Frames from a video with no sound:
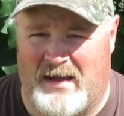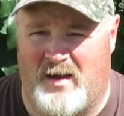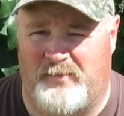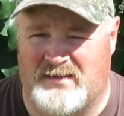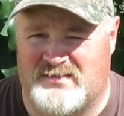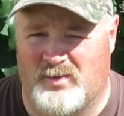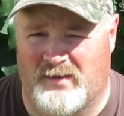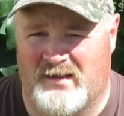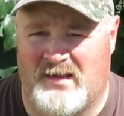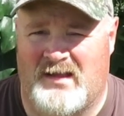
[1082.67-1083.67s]
back up, let's
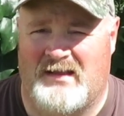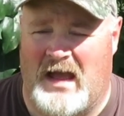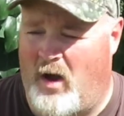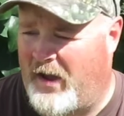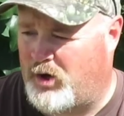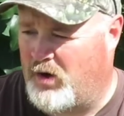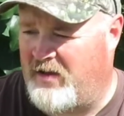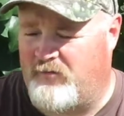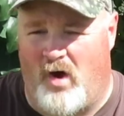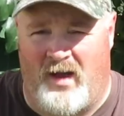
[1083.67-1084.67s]
do it. Now, I could
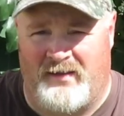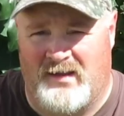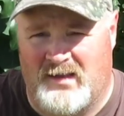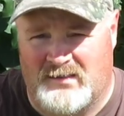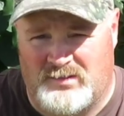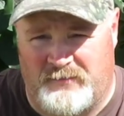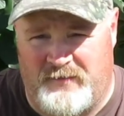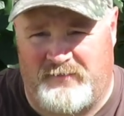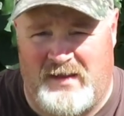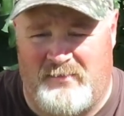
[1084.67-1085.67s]
have gone to
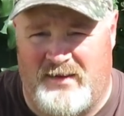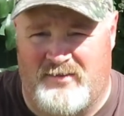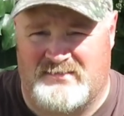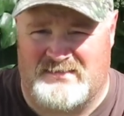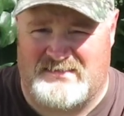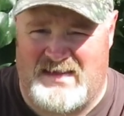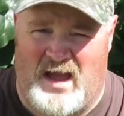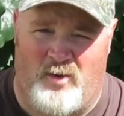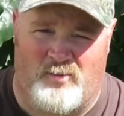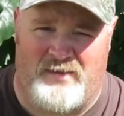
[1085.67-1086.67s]
15 meters to see
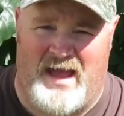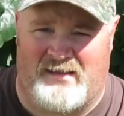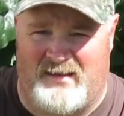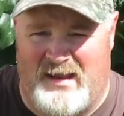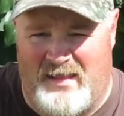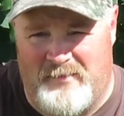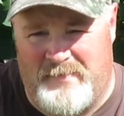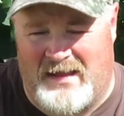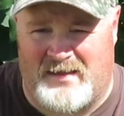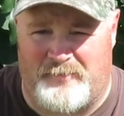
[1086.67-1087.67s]
how it reacted and then
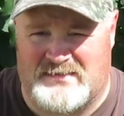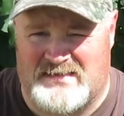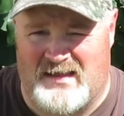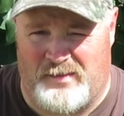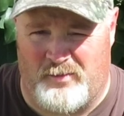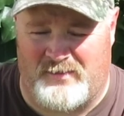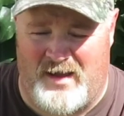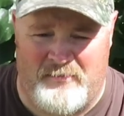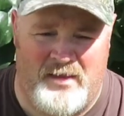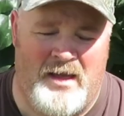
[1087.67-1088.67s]
backed up a third
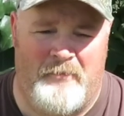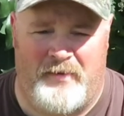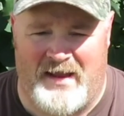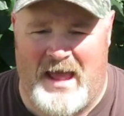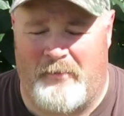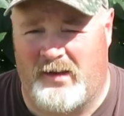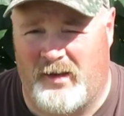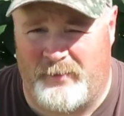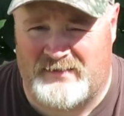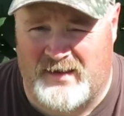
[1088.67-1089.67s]
time, but I am a
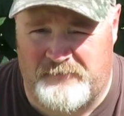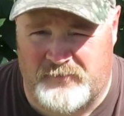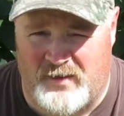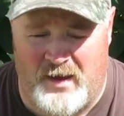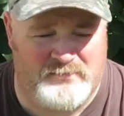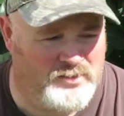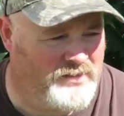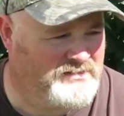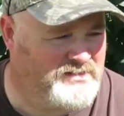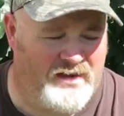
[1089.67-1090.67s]
little bit tight for time, so
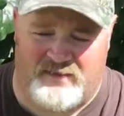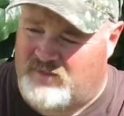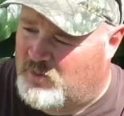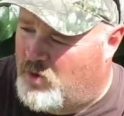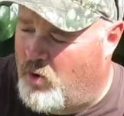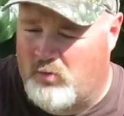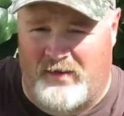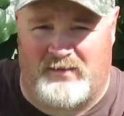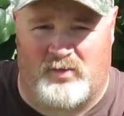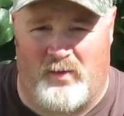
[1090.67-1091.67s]
I decided to go
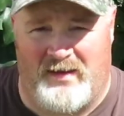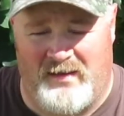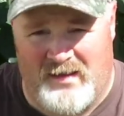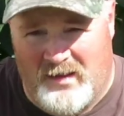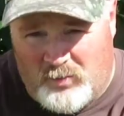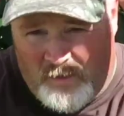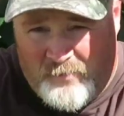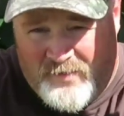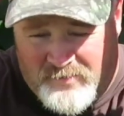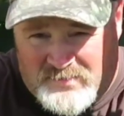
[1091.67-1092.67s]
right to 20
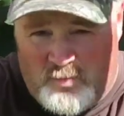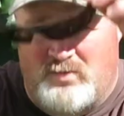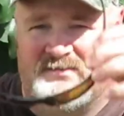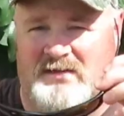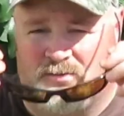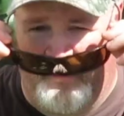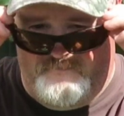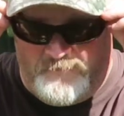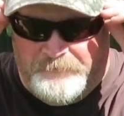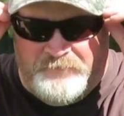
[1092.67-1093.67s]
meters. Ooh, sun's
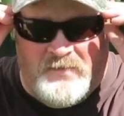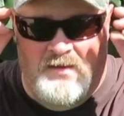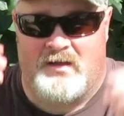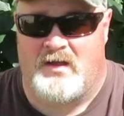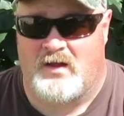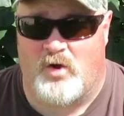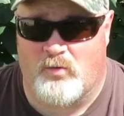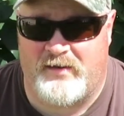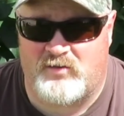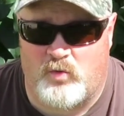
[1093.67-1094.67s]
rough. Go
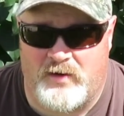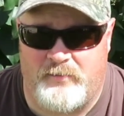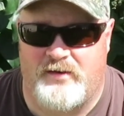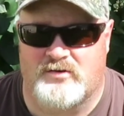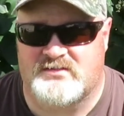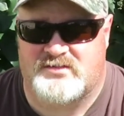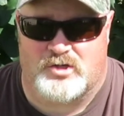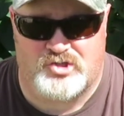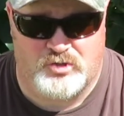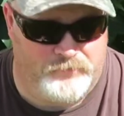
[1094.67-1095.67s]
right to 20 meters and
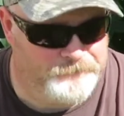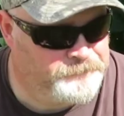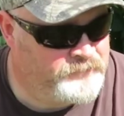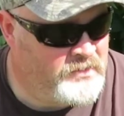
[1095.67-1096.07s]
start shooting.